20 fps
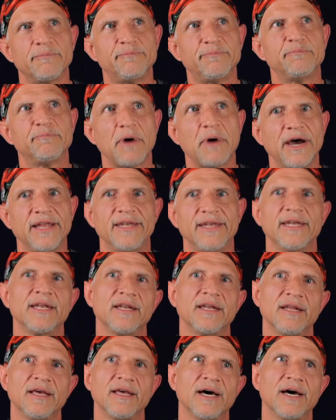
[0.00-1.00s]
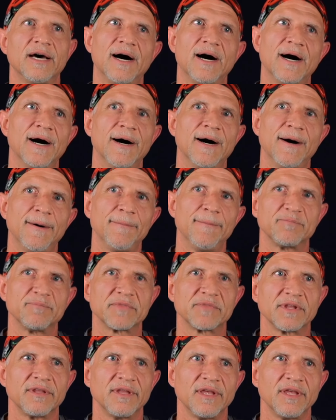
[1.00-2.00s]
But
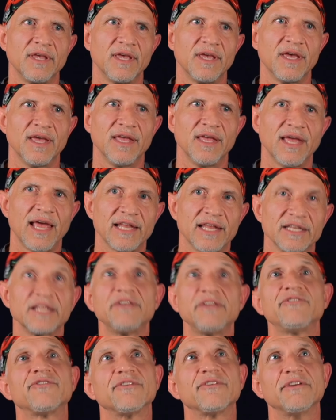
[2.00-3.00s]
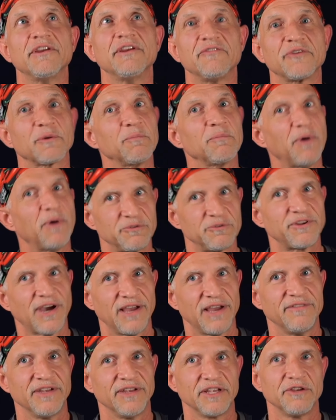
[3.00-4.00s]
at least if you're boat
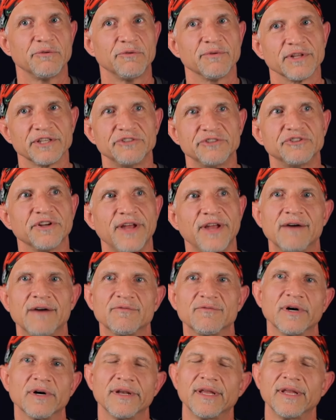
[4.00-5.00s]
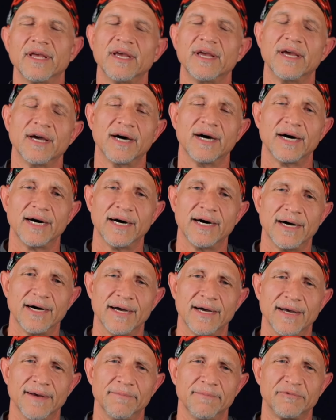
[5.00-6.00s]
diving, you really should have one.
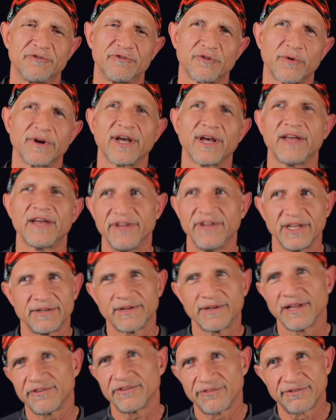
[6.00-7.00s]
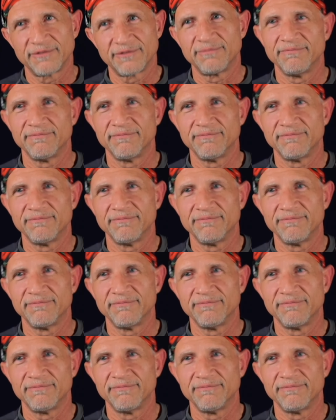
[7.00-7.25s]
Shore diving, that's,